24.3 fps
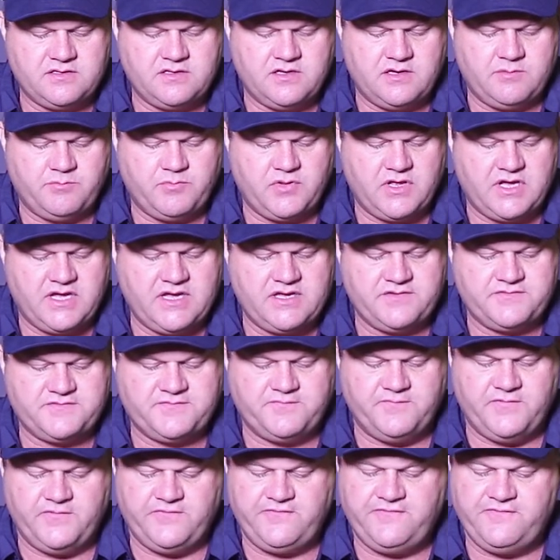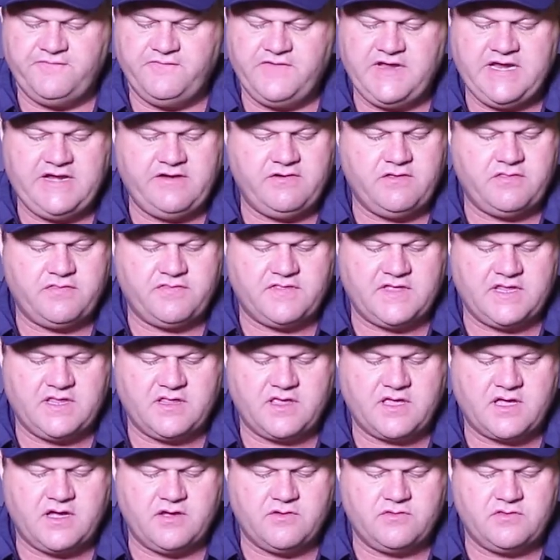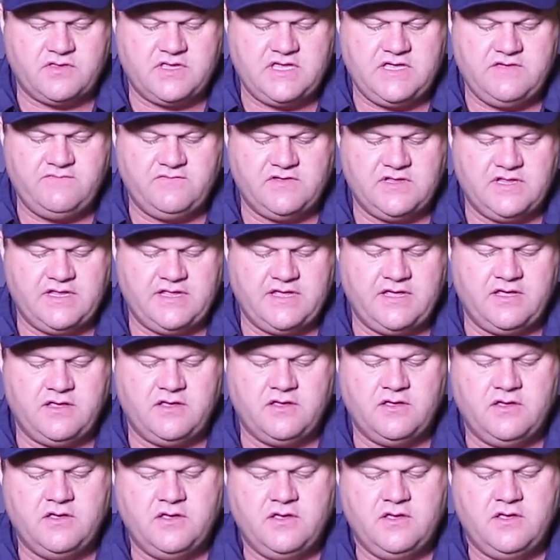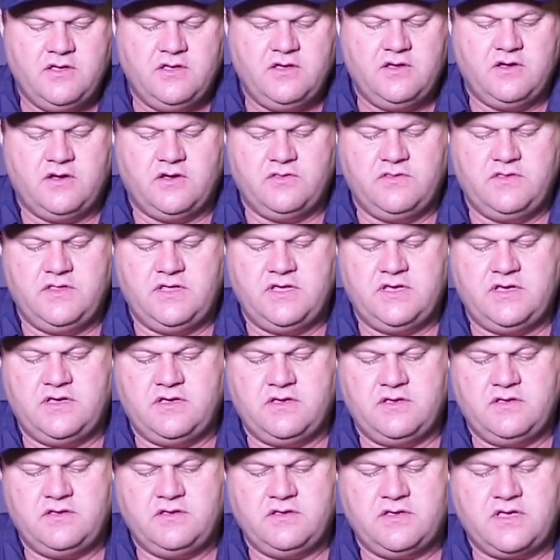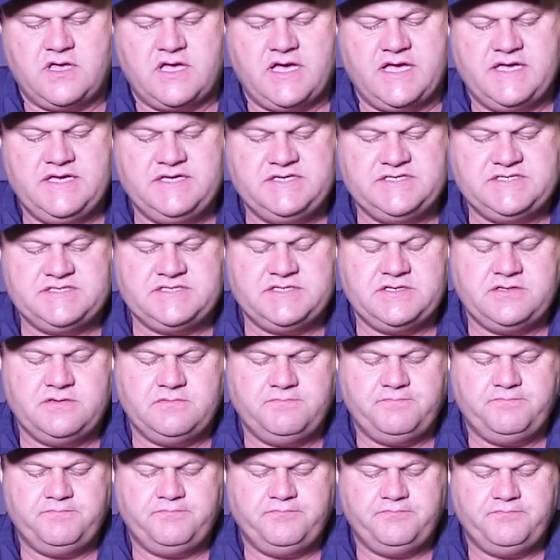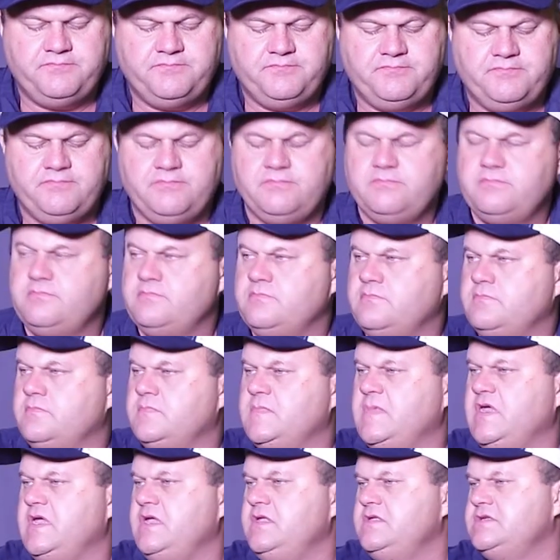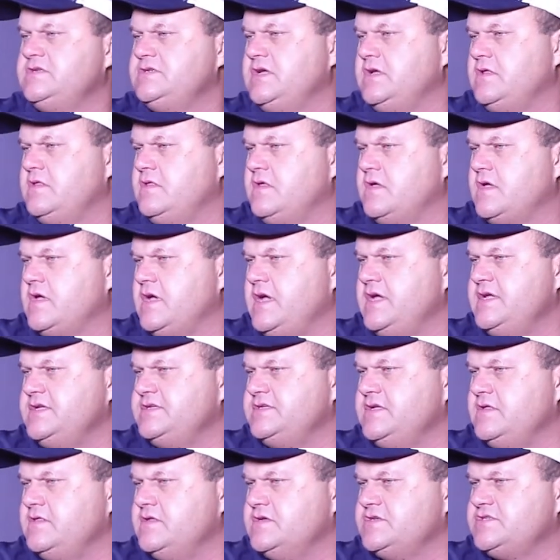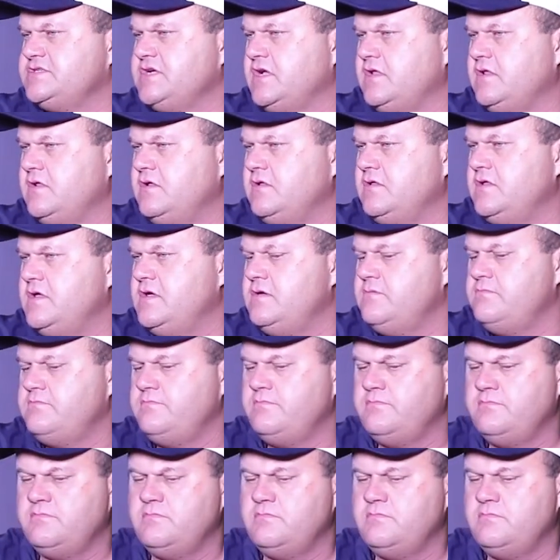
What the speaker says: Apply it with very thin coat evenly on the case. Insert the case in the shoulder.